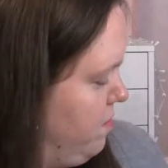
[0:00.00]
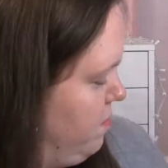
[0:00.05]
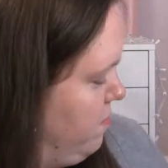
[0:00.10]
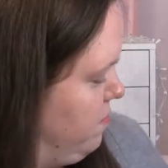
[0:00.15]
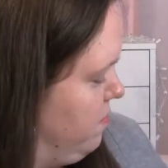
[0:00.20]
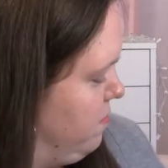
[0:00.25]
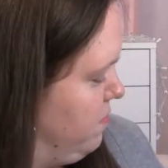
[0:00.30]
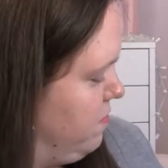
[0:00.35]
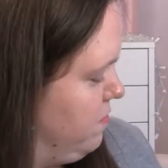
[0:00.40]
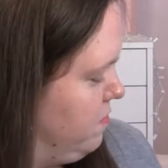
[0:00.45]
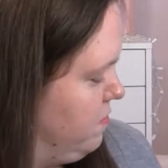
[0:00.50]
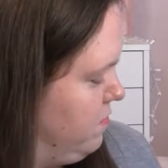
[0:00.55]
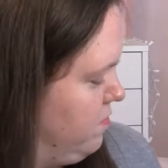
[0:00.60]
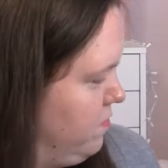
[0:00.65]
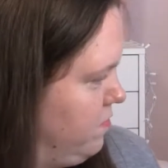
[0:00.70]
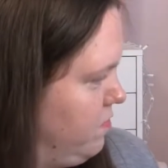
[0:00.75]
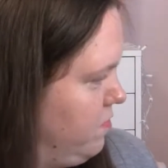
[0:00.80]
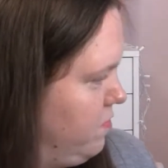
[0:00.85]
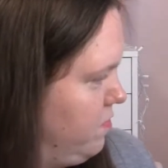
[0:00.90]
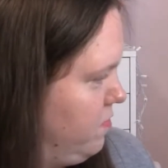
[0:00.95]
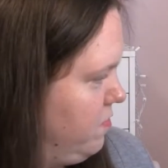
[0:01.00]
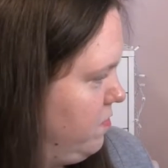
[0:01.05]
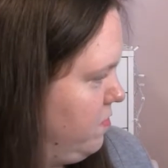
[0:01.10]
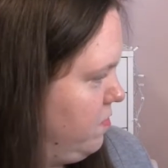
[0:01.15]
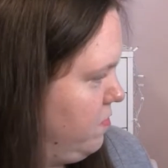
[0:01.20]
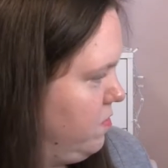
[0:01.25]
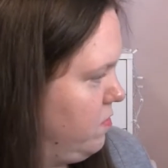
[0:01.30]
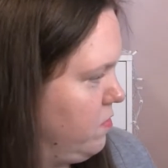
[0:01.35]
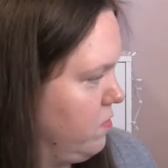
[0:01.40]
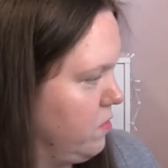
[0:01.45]

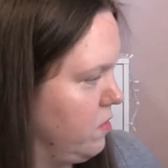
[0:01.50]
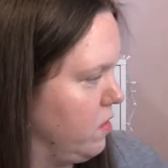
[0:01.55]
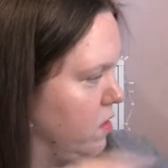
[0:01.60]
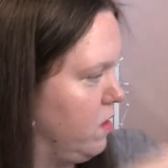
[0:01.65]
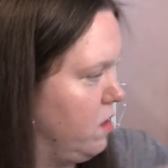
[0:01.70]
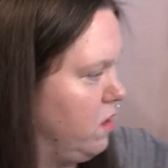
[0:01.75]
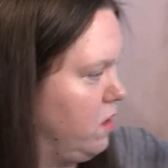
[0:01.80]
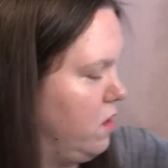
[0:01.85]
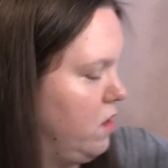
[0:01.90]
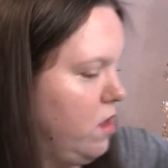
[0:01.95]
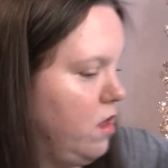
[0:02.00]
Nothing is said.